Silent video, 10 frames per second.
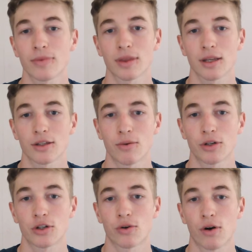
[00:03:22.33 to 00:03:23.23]
So we'll
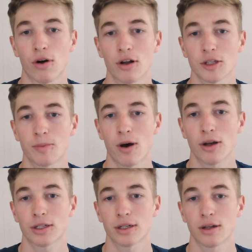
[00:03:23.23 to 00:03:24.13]
just draw a
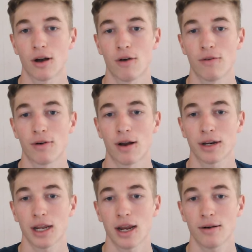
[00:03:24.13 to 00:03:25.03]
hotspot over around
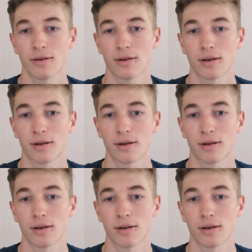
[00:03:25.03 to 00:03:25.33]
here.